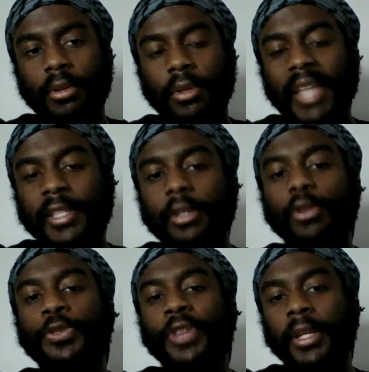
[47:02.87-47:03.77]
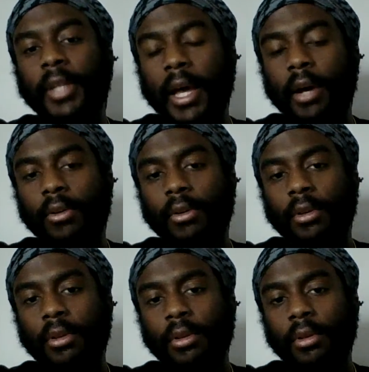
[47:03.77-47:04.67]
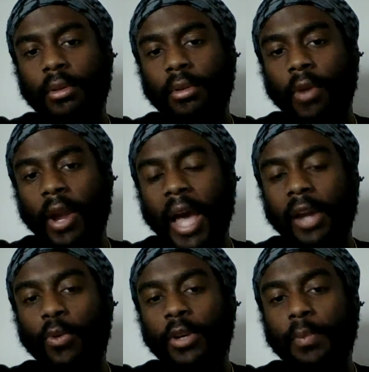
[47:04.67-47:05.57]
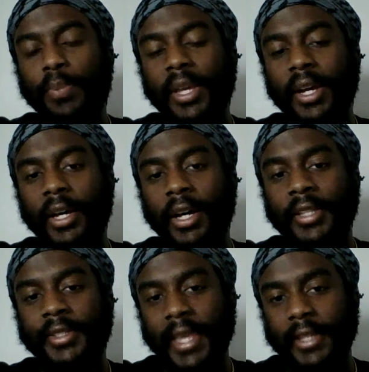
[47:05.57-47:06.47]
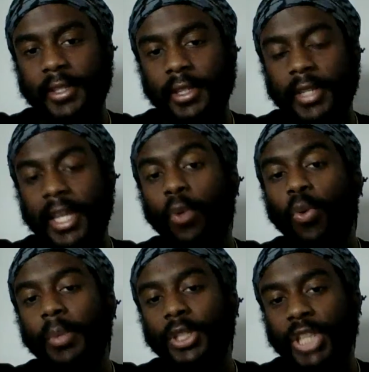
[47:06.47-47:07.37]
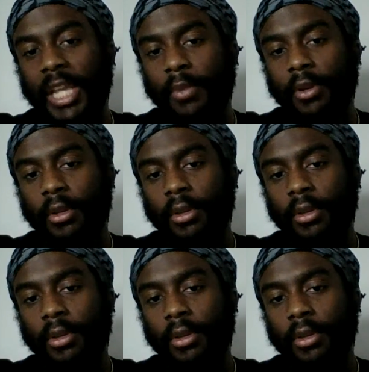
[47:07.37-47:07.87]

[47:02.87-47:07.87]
That's the new thing now. Right? I don't want to be a sexist and a woman shamer.